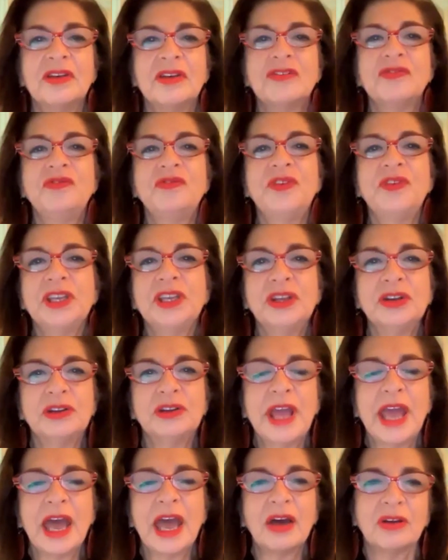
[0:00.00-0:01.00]

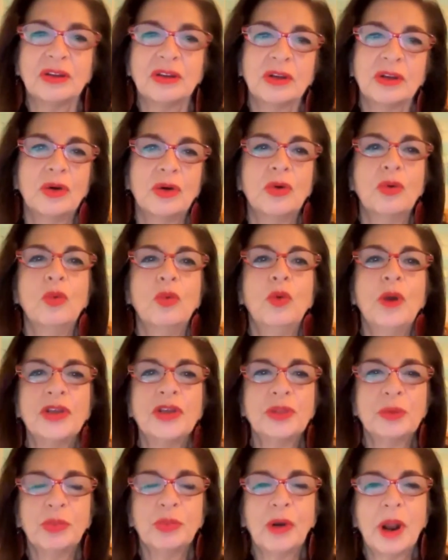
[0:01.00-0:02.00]
figured out
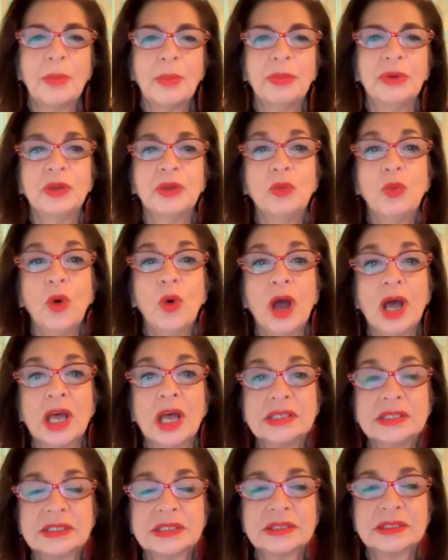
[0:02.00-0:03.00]
where the property
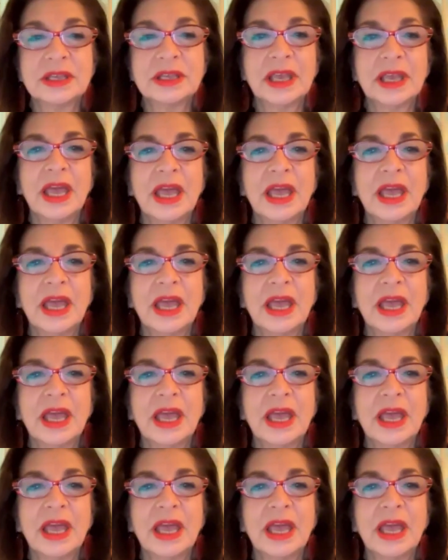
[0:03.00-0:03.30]
was,